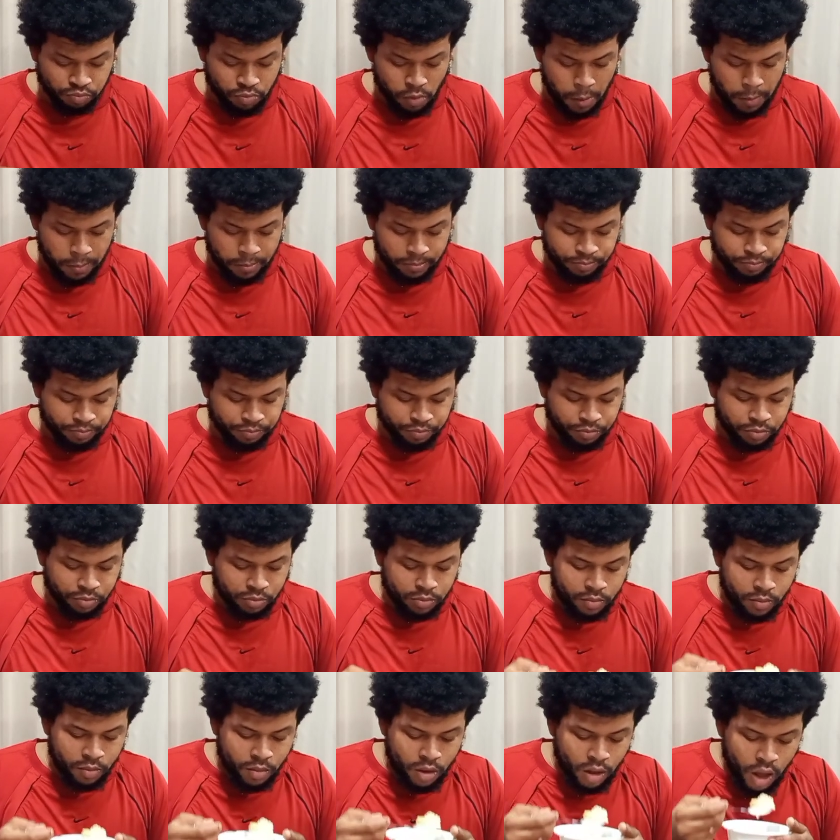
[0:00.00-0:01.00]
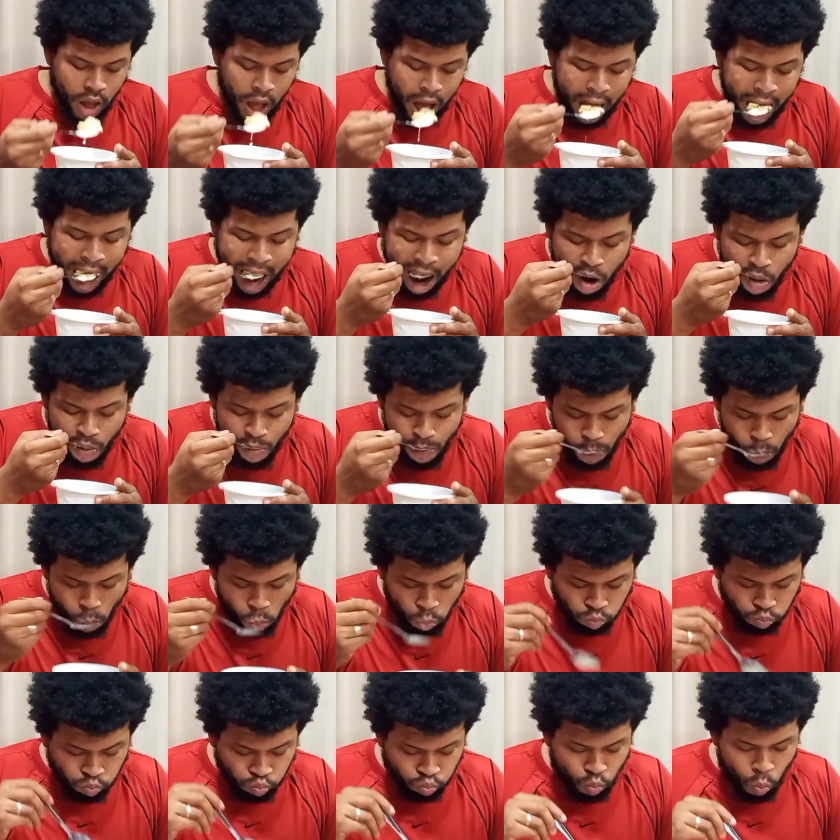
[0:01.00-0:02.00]

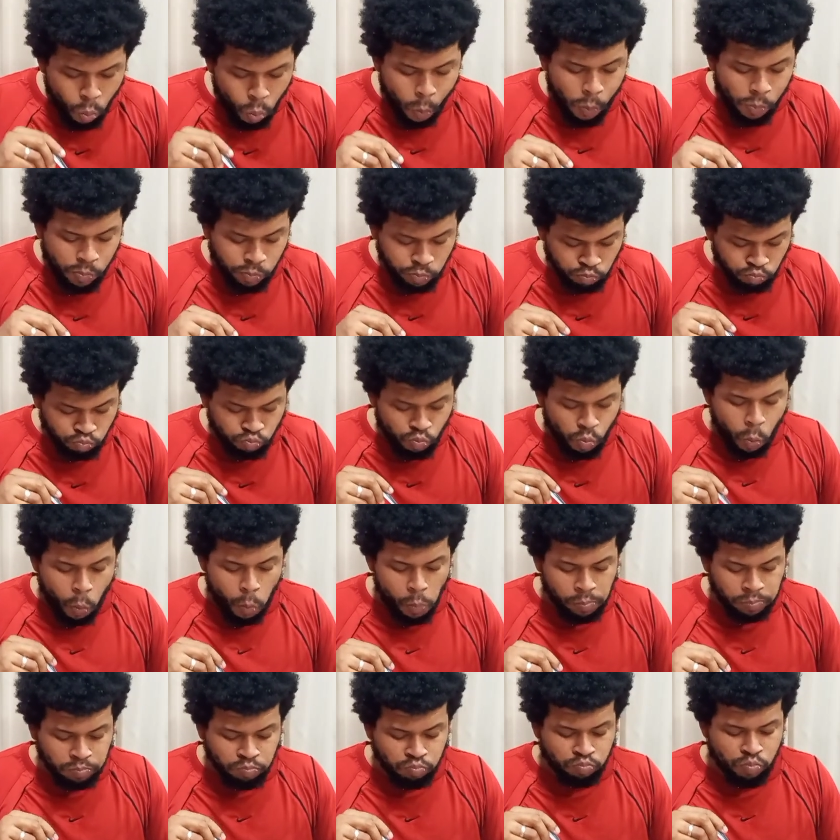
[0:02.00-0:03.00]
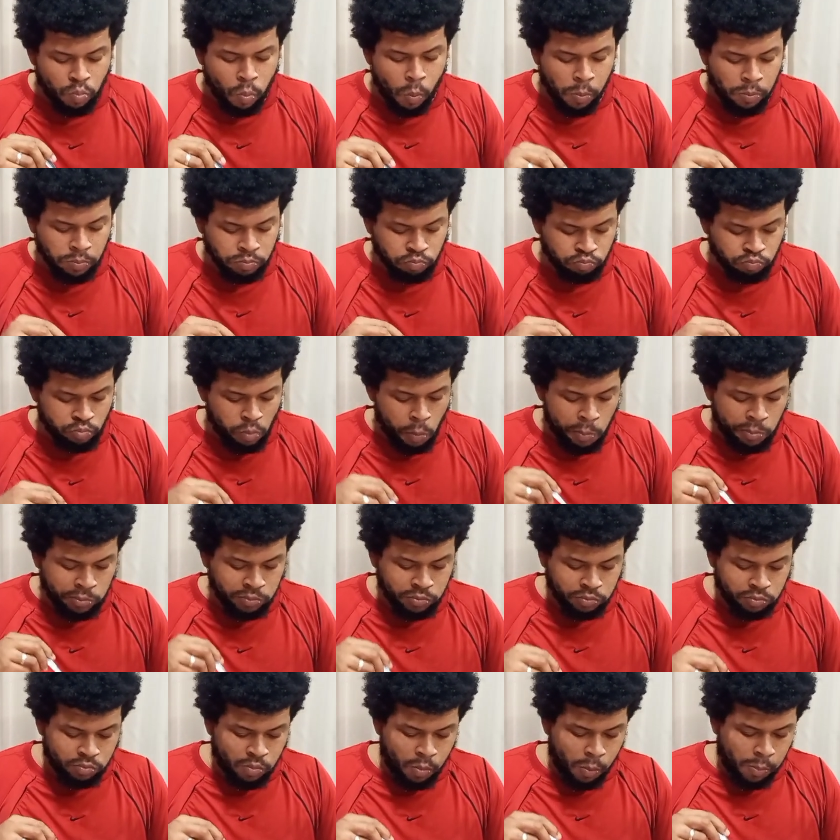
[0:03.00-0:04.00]

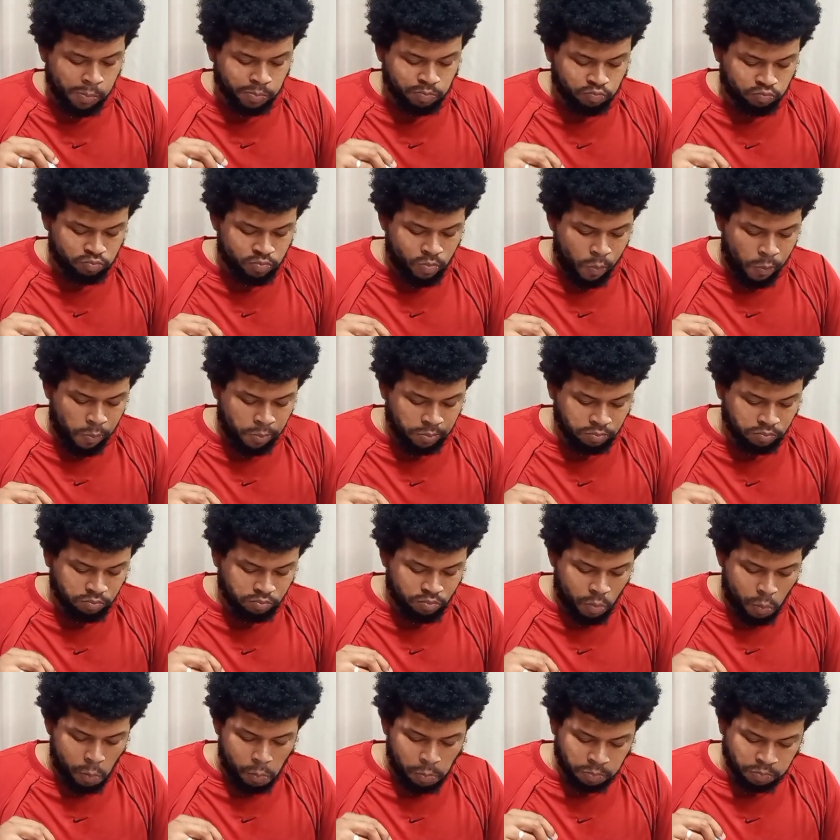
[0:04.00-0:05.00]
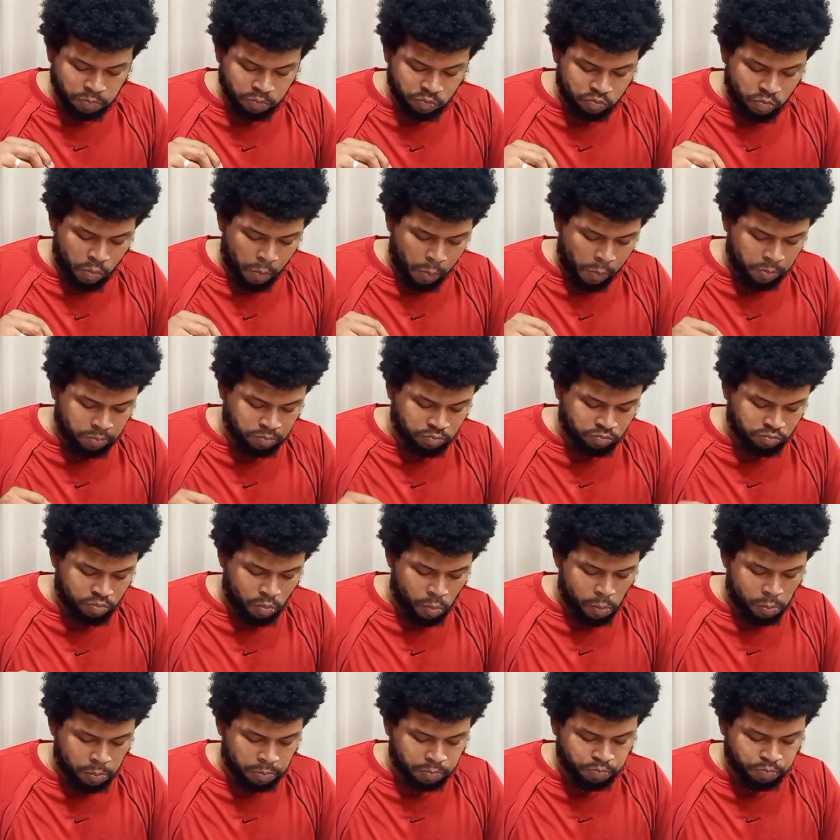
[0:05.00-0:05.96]
No one is speaking in this clip.